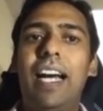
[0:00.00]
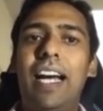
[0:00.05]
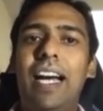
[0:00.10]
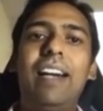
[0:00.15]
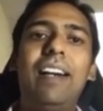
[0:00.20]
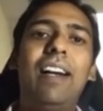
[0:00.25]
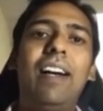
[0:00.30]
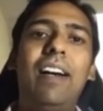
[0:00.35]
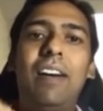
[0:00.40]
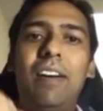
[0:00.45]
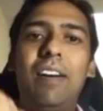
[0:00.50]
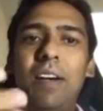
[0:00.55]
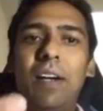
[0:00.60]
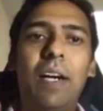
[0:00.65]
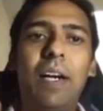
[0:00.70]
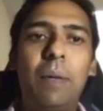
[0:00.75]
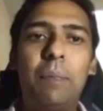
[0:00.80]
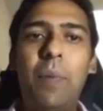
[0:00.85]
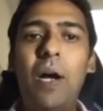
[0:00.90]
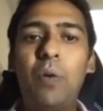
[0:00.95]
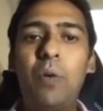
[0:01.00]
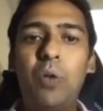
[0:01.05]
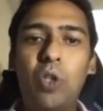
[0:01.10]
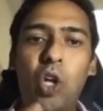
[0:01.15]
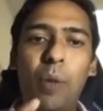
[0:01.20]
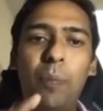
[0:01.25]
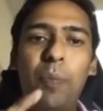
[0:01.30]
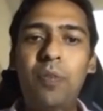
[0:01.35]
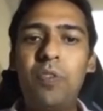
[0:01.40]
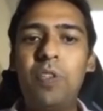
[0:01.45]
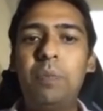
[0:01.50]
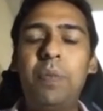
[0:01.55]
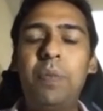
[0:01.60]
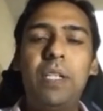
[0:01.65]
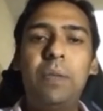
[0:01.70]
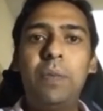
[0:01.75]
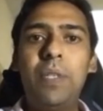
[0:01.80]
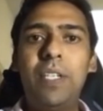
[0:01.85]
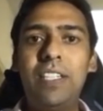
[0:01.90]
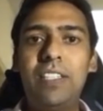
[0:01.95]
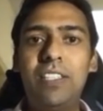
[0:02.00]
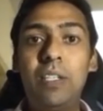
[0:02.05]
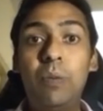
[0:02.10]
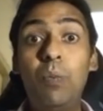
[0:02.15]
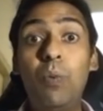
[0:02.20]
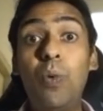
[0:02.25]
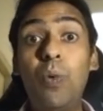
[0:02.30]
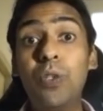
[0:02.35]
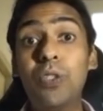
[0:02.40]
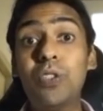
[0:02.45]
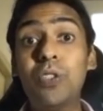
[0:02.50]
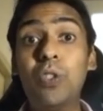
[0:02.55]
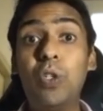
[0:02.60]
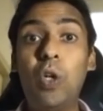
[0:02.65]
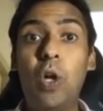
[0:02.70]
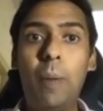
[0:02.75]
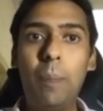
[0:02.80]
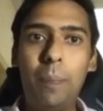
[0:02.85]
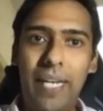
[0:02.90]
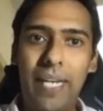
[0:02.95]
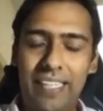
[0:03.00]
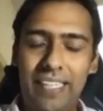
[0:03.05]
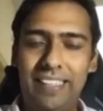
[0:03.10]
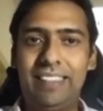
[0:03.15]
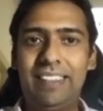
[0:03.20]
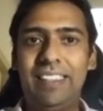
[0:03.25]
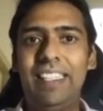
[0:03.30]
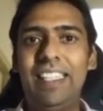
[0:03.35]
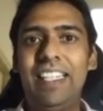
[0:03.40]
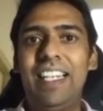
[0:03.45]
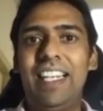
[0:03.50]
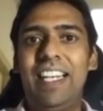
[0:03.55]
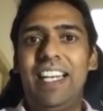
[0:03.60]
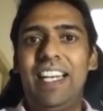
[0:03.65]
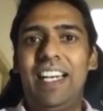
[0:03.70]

And above, top of the pyramid, is the most complex,